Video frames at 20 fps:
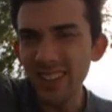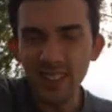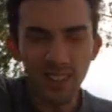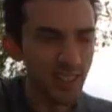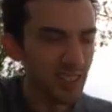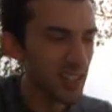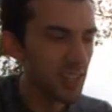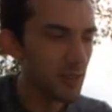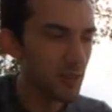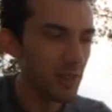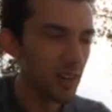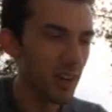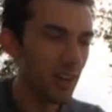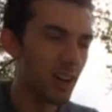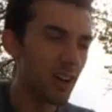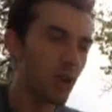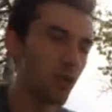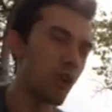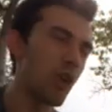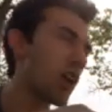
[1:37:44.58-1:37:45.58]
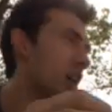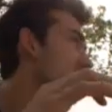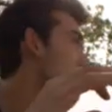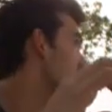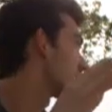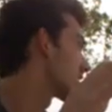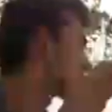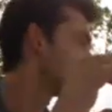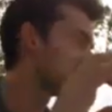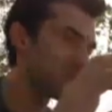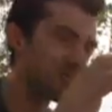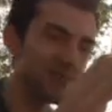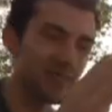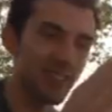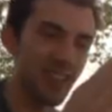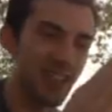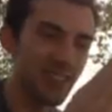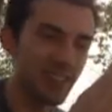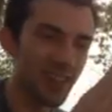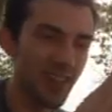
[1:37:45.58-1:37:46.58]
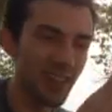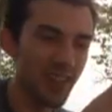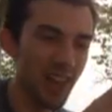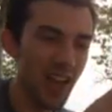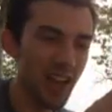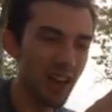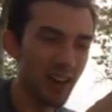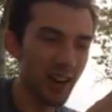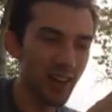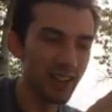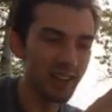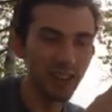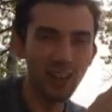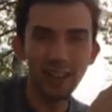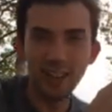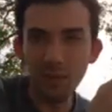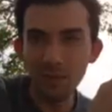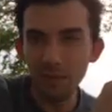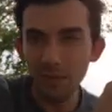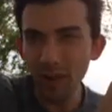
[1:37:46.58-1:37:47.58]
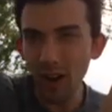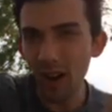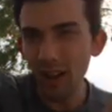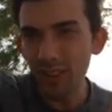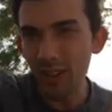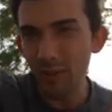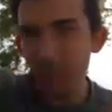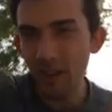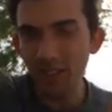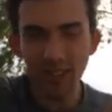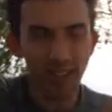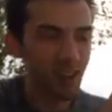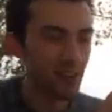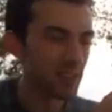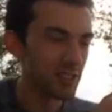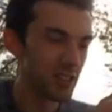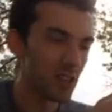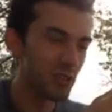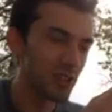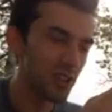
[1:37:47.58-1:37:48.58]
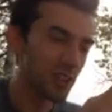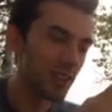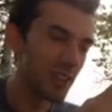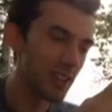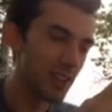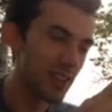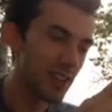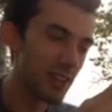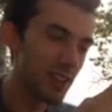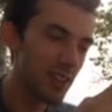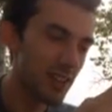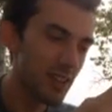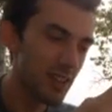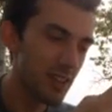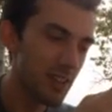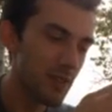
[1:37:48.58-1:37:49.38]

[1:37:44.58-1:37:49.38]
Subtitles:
This is gonna be a hot walk. Like, it's not that hot. It's not hot compared to Arizona or anything.